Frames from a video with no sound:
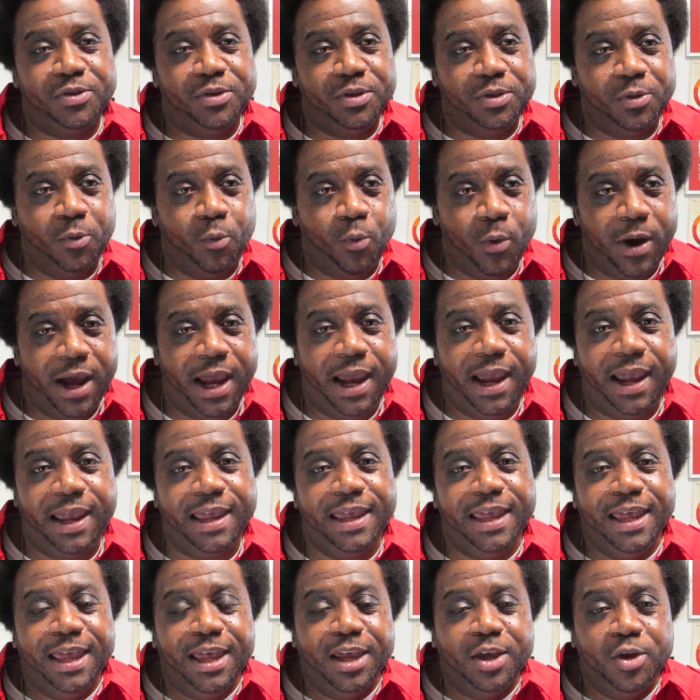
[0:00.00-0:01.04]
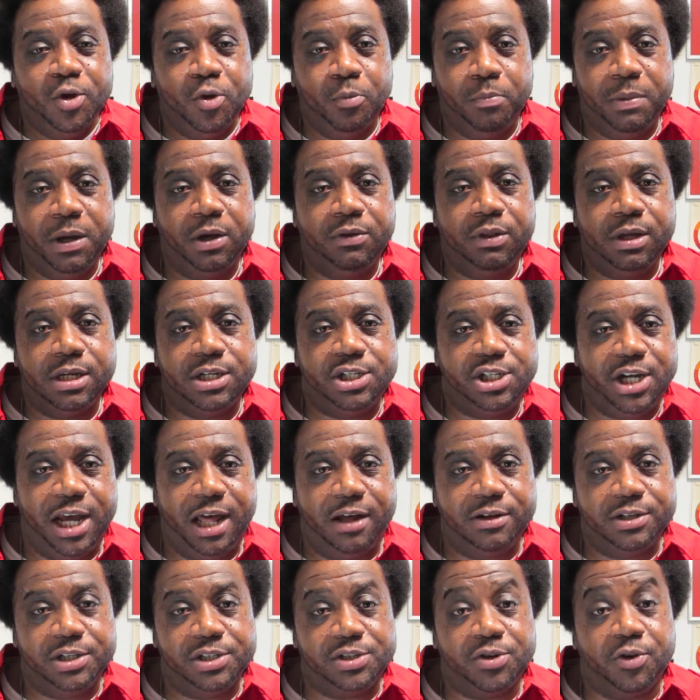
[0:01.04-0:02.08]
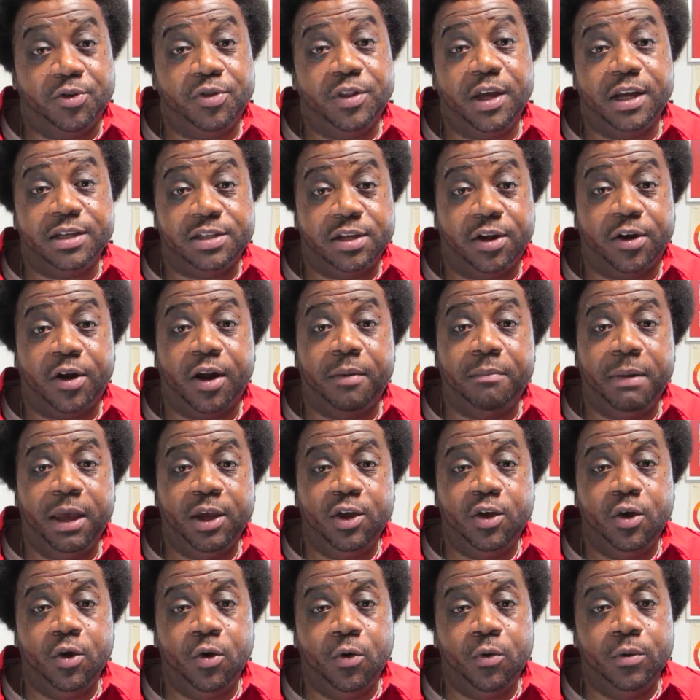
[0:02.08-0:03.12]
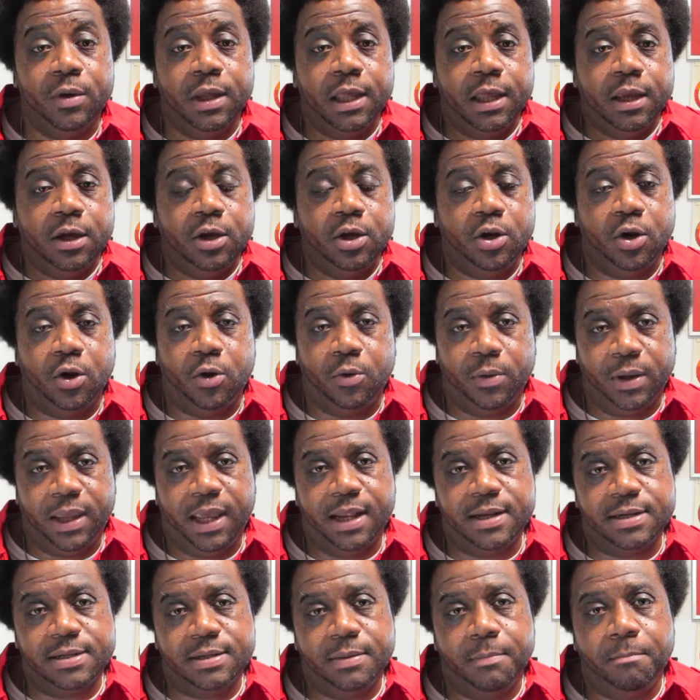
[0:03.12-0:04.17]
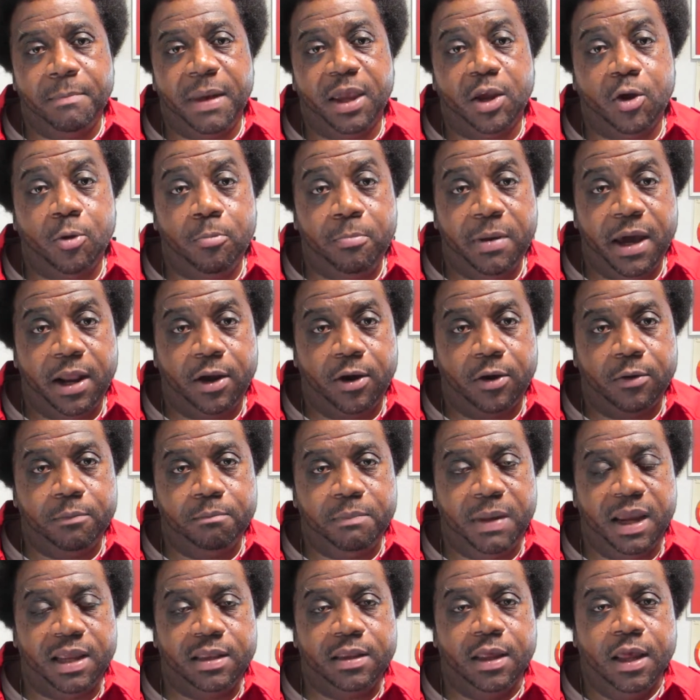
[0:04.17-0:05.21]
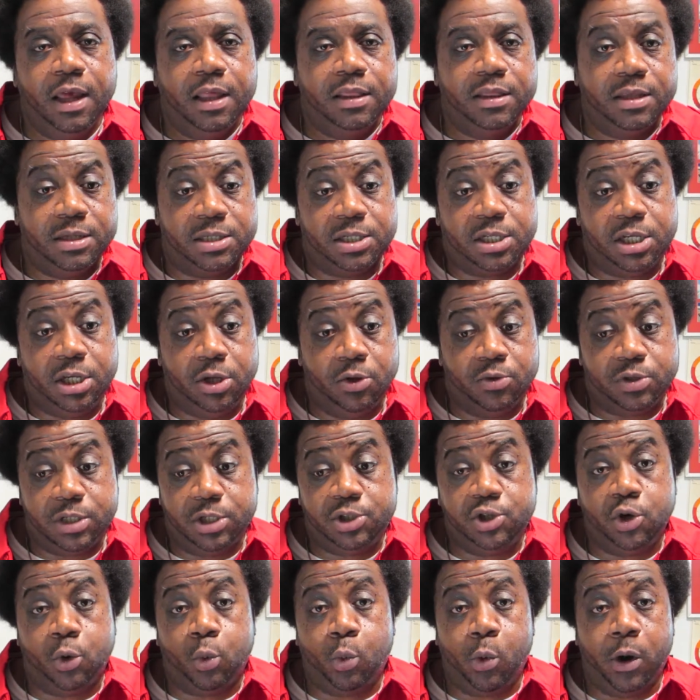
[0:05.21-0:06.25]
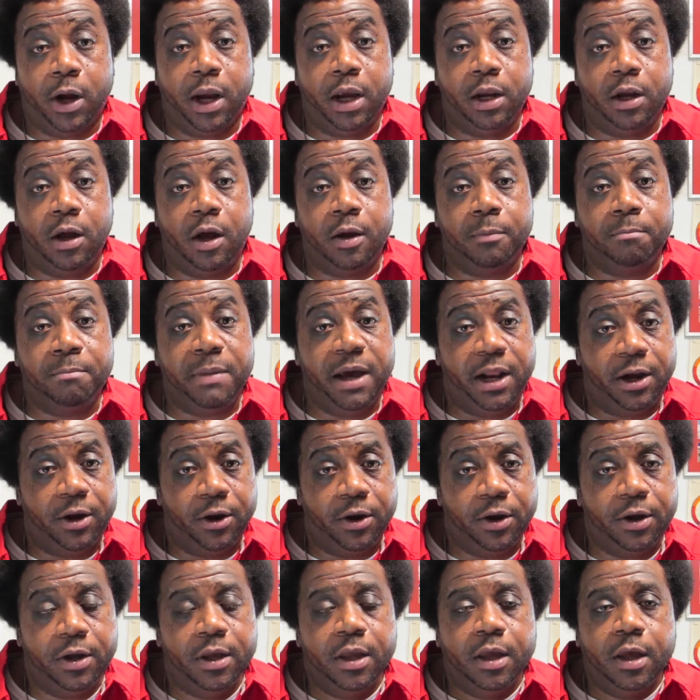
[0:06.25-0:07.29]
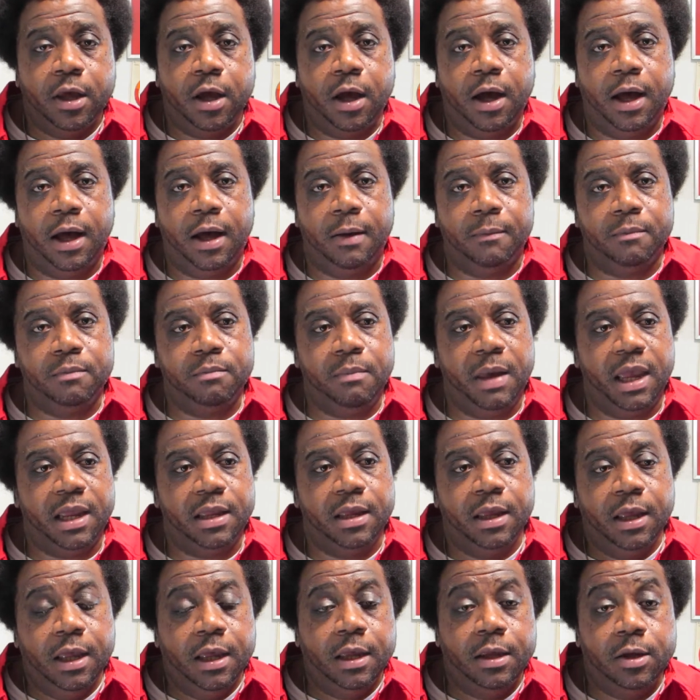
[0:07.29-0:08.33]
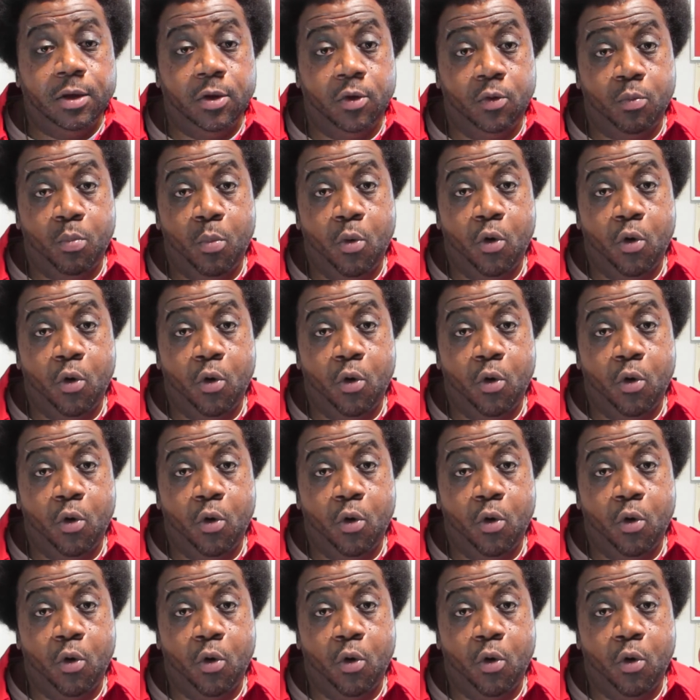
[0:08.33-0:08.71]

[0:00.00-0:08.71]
the way you build these challenges are things that are going to make you, can make you better, make the skills that you're working on better, make you